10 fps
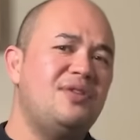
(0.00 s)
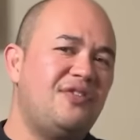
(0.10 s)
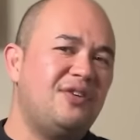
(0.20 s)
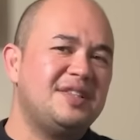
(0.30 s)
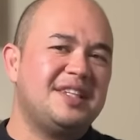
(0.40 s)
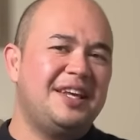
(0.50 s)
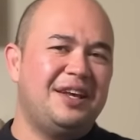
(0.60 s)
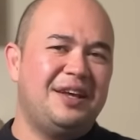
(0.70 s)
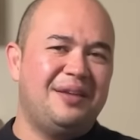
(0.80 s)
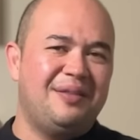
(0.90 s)
you first
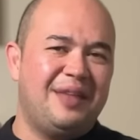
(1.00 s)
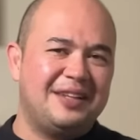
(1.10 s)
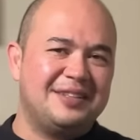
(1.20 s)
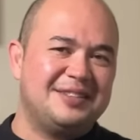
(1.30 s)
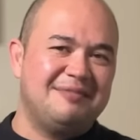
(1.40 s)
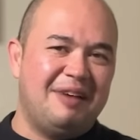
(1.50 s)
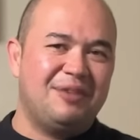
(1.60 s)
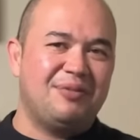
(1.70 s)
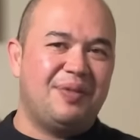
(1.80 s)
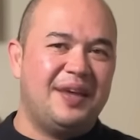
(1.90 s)
hear that one
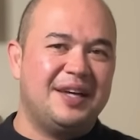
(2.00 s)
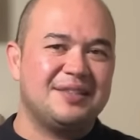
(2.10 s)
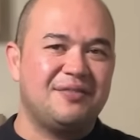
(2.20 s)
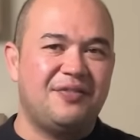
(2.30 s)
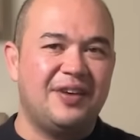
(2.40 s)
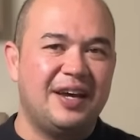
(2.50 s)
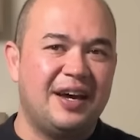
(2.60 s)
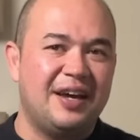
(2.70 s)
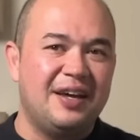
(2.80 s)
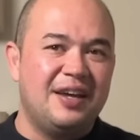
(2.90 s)
hundred thousand dollars
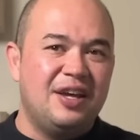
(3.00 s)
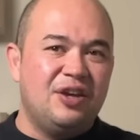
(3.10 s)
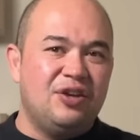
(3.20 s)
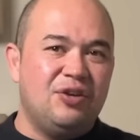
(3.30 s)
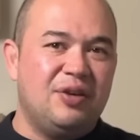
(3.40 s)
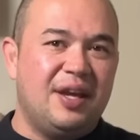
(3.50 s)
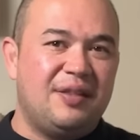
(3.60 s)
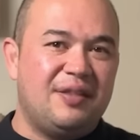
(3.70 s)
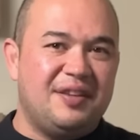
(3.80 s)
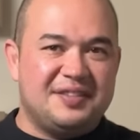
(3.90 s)
figure, you
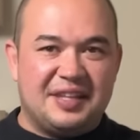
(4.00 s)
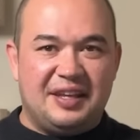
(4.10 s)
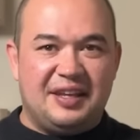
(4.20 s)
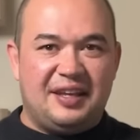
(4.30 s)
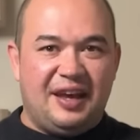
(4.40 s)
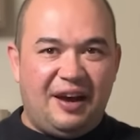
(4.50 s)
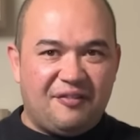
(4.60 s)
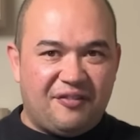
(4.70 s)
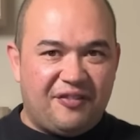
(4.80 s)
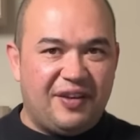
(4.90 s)
get this gut
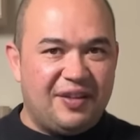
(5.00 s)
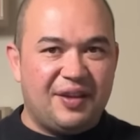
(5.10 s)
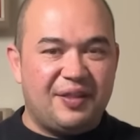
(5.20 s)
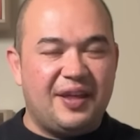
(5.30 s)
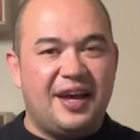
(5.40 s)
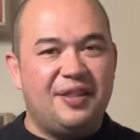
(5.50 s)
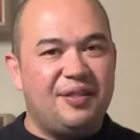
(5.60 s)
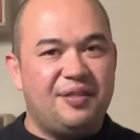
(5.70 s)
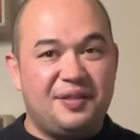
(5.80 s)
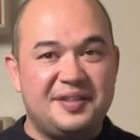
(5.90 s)
feeling that
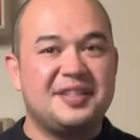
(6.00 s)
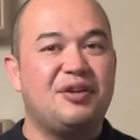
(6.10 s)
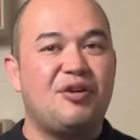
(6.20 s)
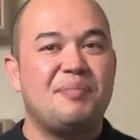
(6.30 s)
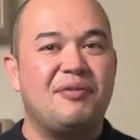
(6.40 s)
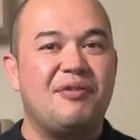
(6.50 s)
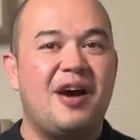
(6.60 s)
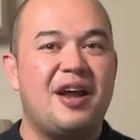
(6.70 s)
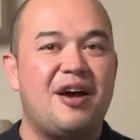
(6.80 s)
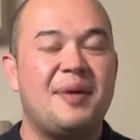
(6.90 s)
this cannot be
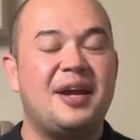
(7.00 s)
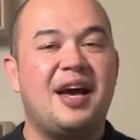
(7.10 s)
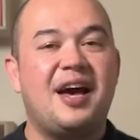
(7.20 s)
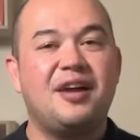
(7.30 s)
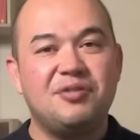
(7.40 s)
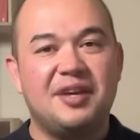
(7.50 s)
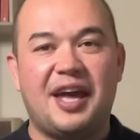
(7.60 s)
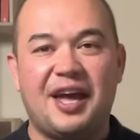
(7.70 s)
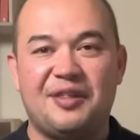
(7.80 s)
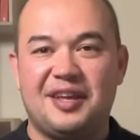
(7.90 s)
right. I mean, one hundred
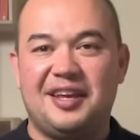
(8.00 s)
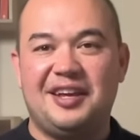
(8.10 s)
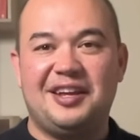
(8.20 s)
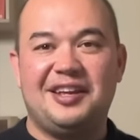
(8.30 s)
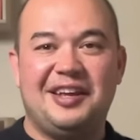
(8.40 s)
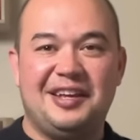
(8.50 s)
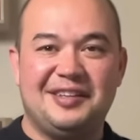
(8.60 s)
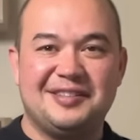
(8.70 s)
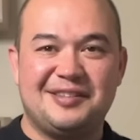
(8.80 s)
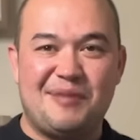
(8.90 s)
K in the kitty
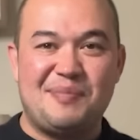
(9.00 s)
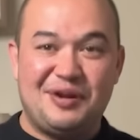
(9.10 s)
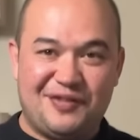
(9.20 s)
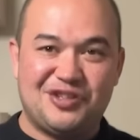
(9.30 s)
is a bit of a